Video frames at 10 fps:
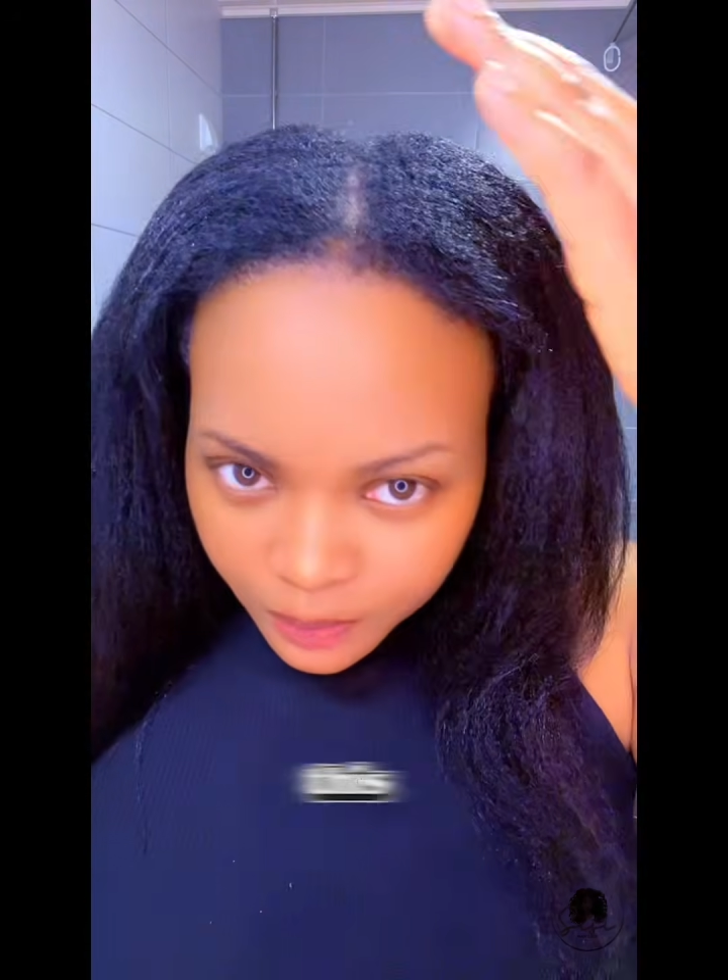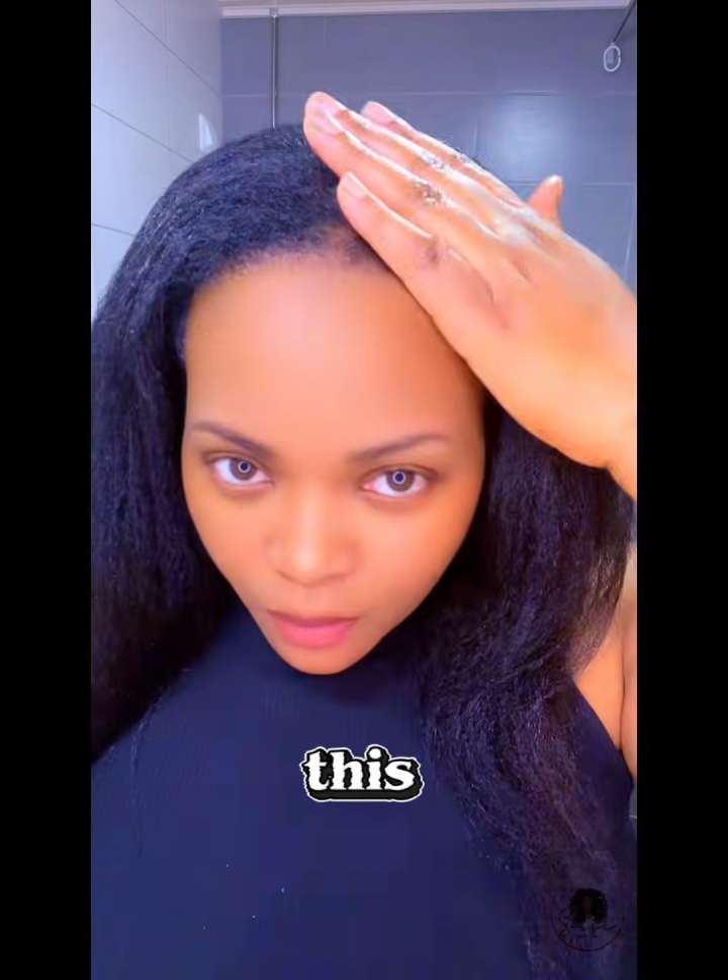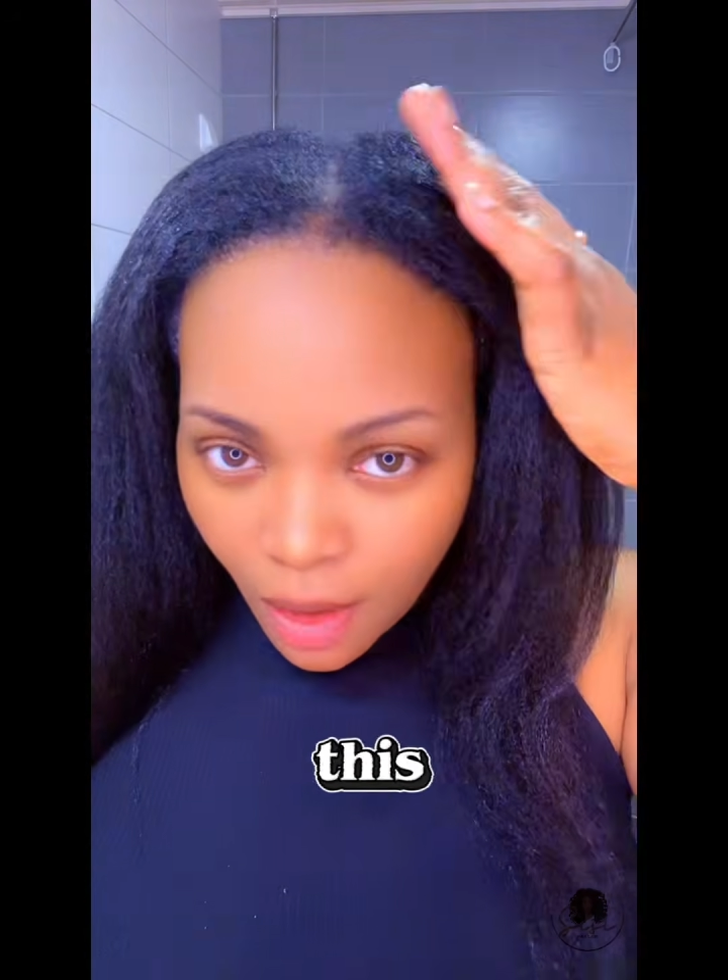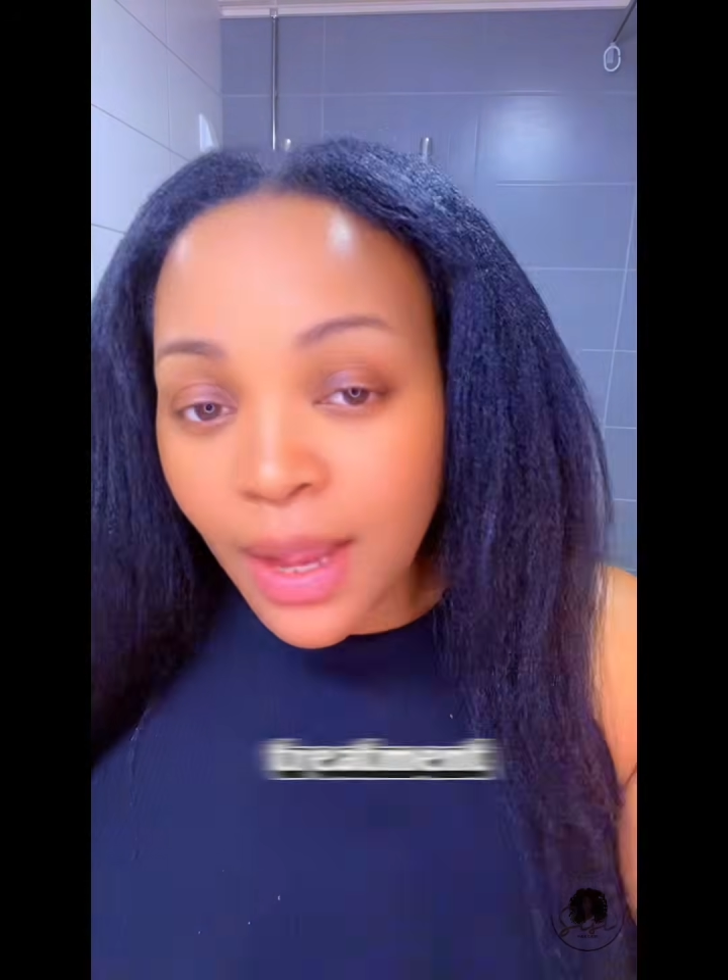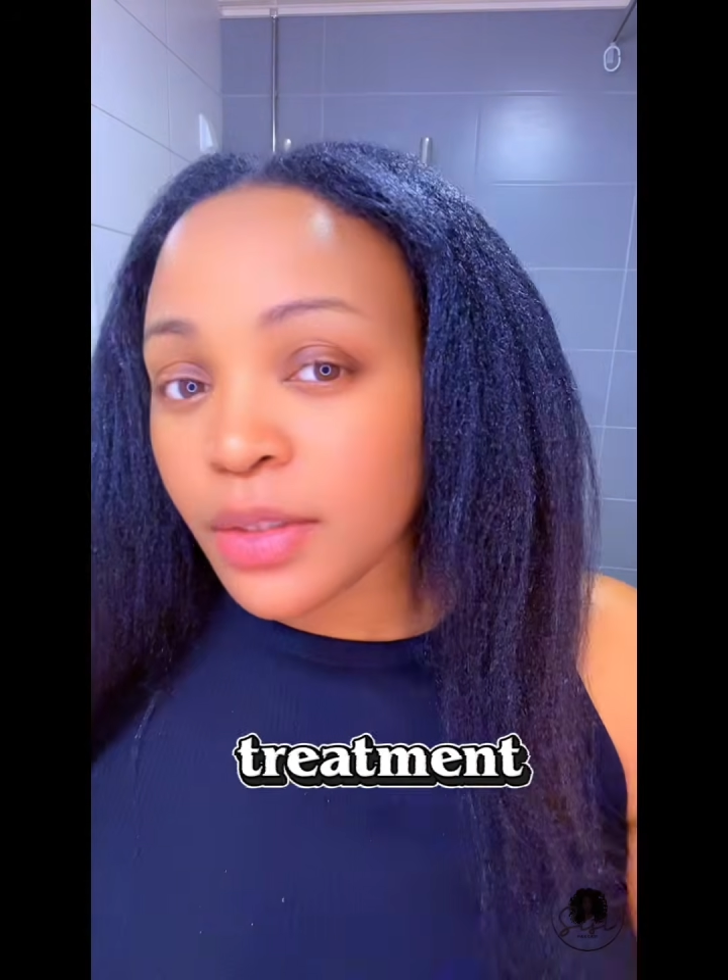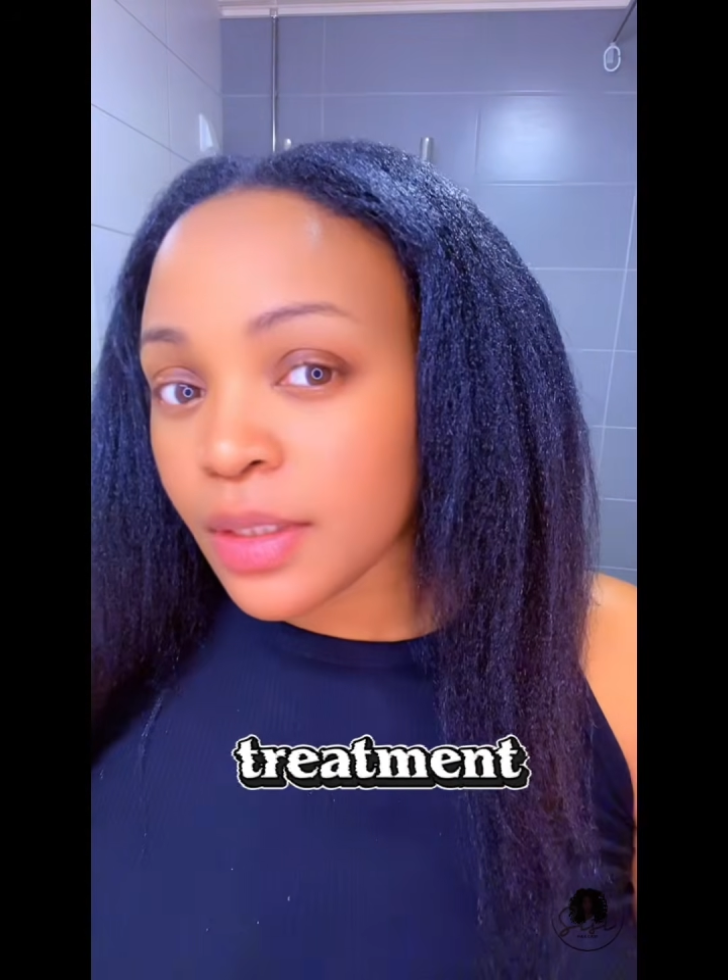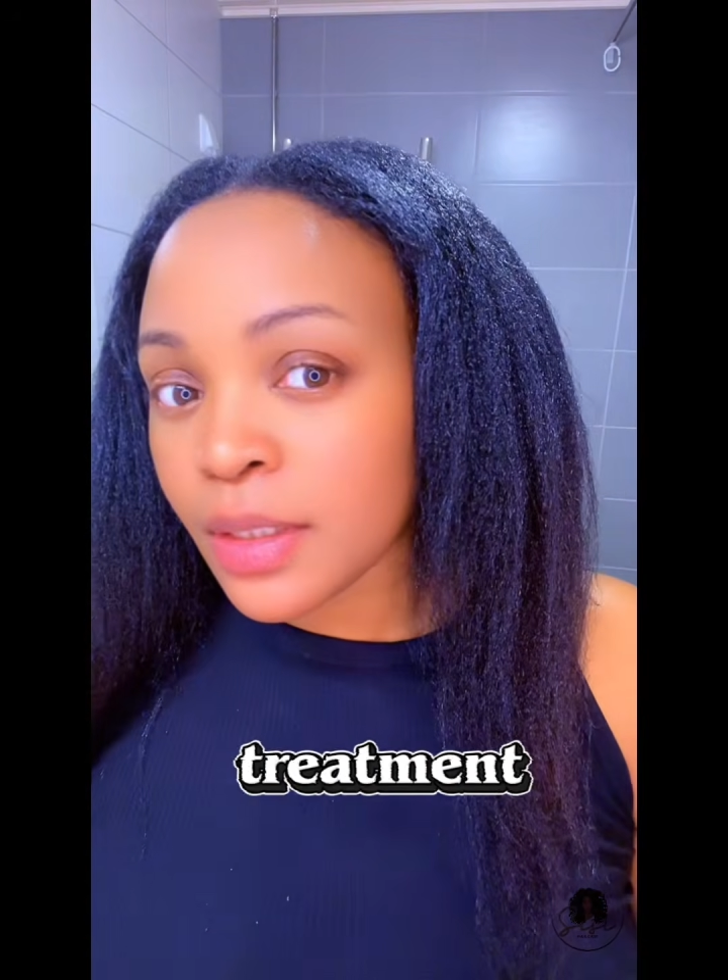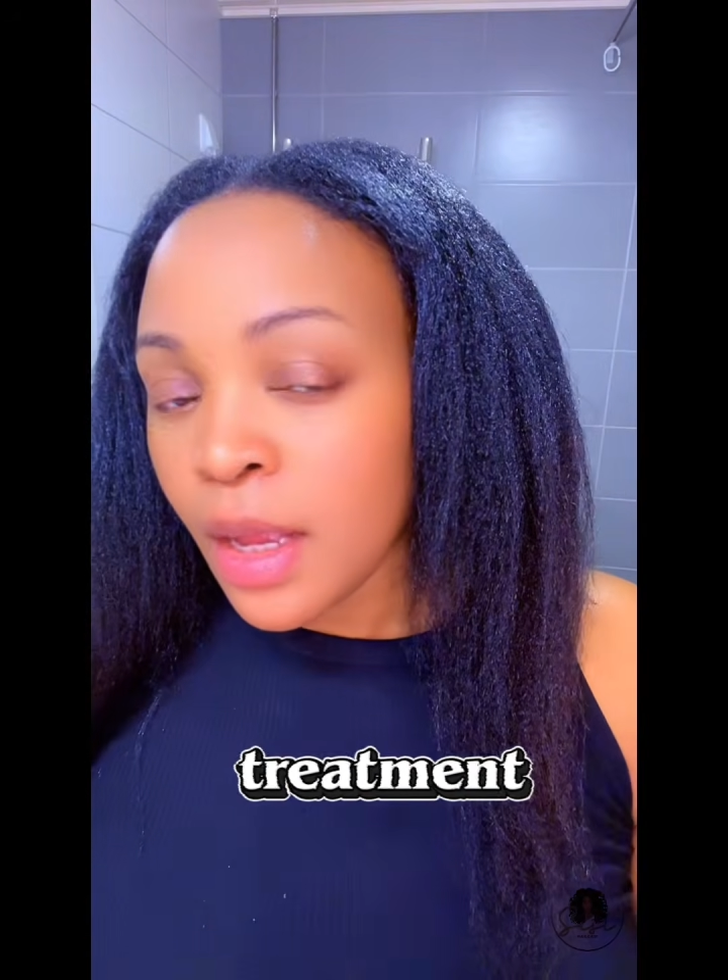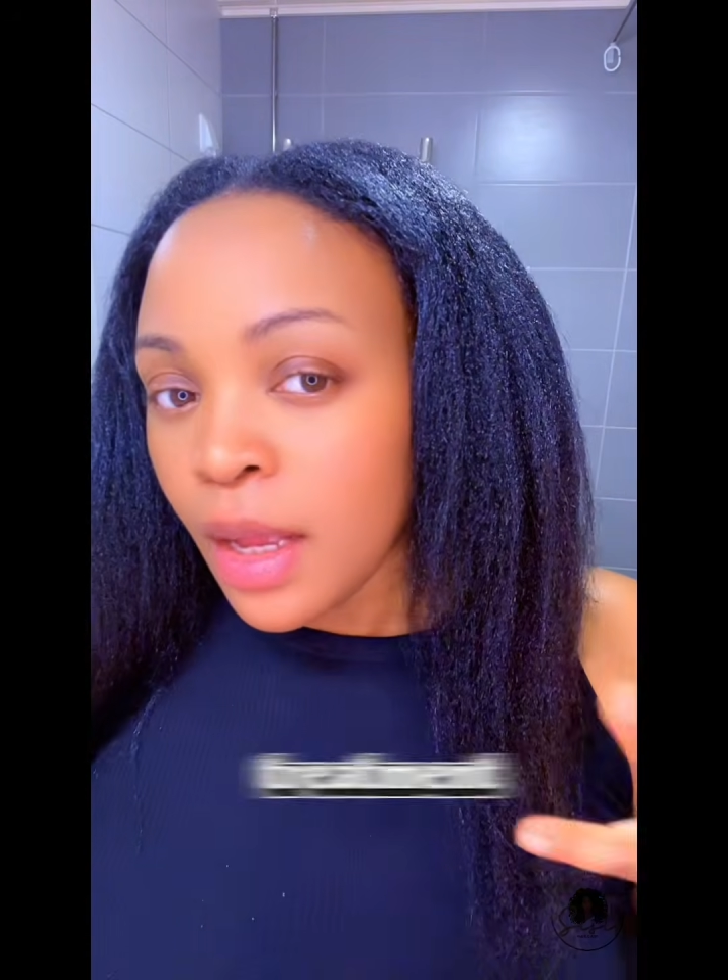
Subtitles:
this treatment